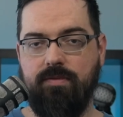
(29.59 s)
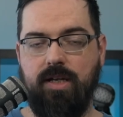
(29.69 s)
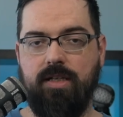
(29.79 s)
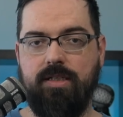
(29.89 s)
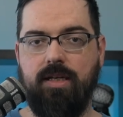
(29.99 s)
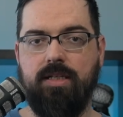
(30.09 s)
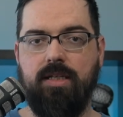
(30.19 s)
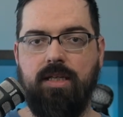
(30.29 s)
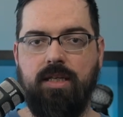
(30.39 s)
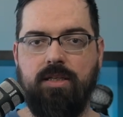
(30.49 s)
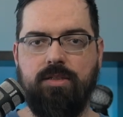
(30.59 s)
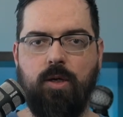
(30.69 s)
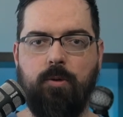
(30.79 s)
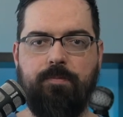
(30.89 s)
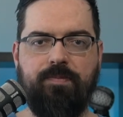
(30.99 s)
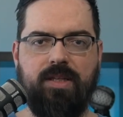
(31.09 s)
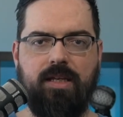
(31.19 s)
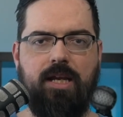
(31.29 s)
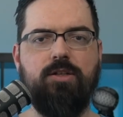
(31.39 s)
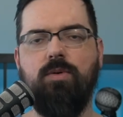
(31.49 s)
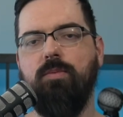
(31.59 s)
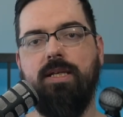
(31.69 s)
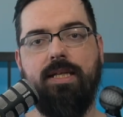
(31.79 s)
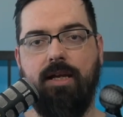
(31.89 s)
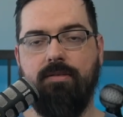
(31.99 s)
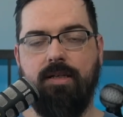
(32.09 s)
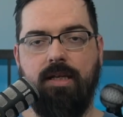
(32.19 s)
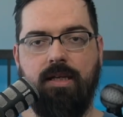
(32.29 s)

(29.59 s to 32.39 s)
conduct. So here's what went down.